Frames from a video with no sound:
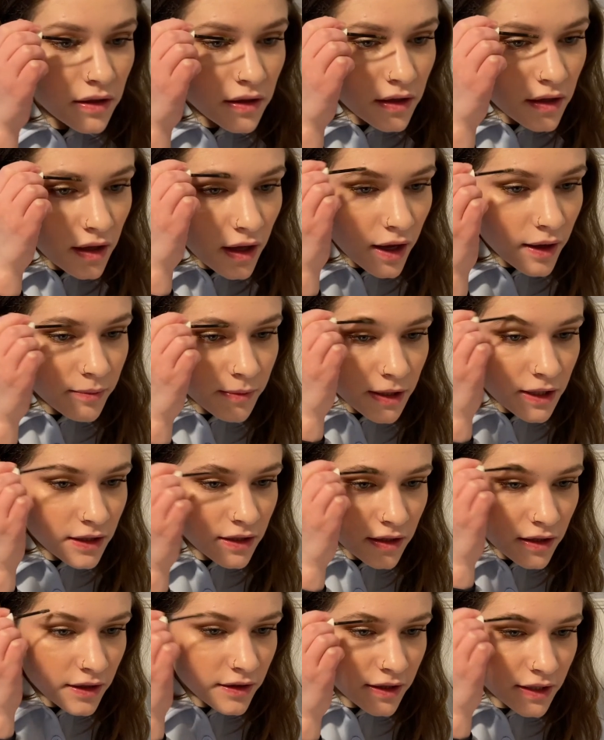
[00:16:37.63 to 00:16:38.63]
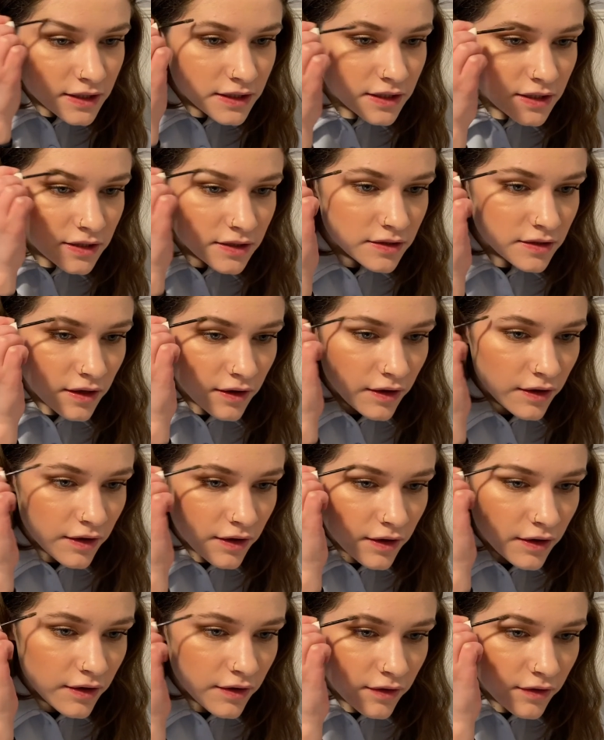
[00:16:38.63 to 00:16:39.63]
I mean, this is,
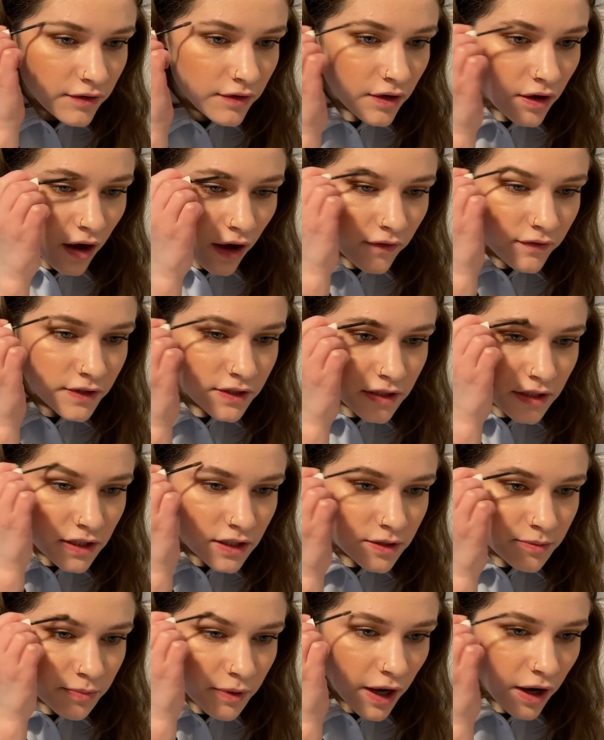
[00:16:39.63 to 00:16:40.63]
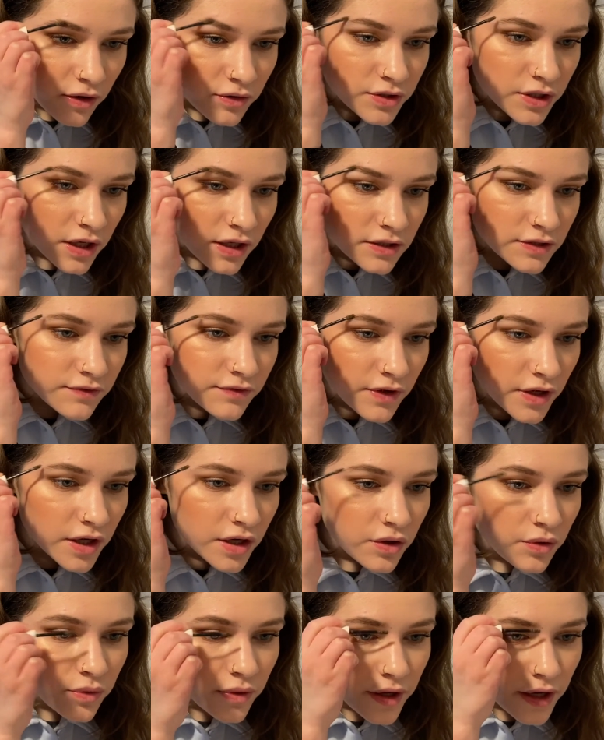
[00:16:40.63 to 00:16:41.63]
obviously it's brow gel, it's
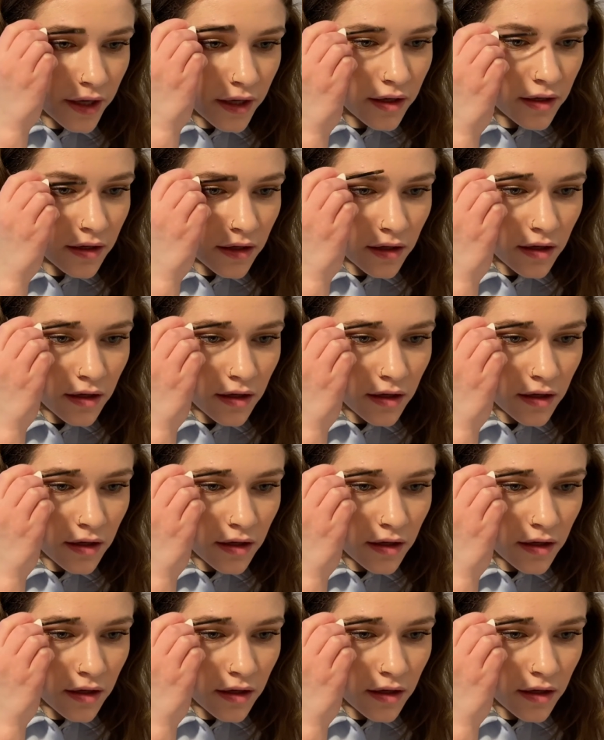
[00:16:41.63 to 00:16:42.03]
very quick,